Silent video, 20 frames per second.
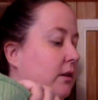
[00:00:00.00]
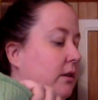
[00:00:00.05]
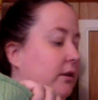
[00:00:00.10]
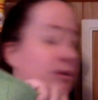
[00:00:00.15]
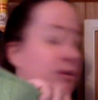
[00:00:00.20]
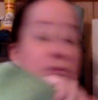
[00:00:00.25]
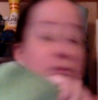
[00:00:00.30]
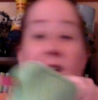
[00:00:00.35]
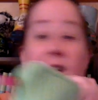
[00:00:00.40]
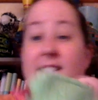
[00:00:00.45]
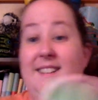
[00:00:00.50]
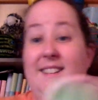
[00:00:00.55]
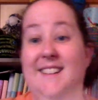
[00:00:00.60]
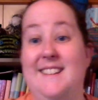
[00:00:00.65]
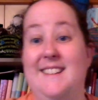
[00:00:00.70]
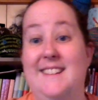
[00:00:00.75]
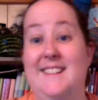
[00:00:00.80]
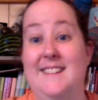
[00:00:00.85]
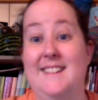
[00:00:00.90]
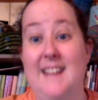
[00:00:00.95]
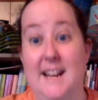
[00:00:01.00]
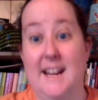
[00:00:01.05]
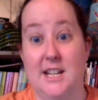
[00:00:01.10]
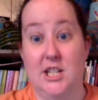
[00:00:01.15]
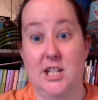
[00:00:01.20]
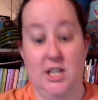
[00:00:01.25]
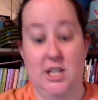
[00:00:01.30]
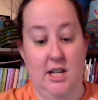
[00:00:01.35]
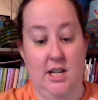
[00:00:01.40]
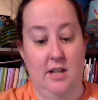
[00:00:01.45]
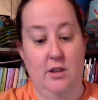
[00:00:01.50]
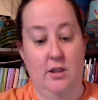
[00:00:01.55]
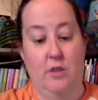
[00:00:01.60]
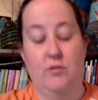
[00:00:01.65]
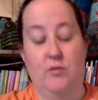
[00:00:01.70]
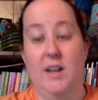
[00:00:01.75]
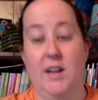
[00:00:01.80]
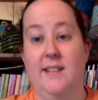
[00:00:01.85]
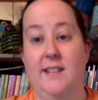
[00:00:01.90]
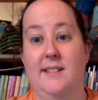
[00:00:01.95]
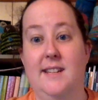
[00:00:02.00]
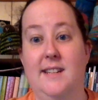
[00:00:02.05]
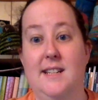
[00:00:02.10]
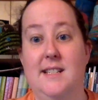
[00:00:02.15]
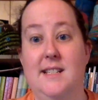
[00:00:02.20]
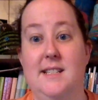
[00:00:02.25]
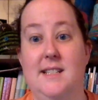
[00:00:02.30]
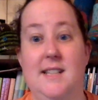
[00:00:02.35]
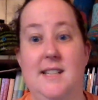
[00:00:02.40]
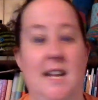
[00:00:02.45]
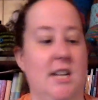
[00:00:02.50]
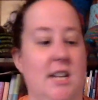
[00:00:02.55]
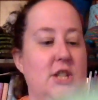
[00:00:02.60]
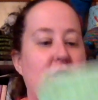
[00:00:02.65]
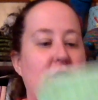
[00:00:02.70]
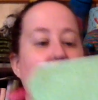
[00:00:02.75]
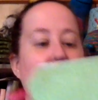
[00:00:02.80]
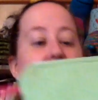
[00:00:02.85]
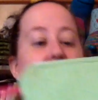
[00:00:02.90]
the Rusted Stitch, the Rusted Stitch,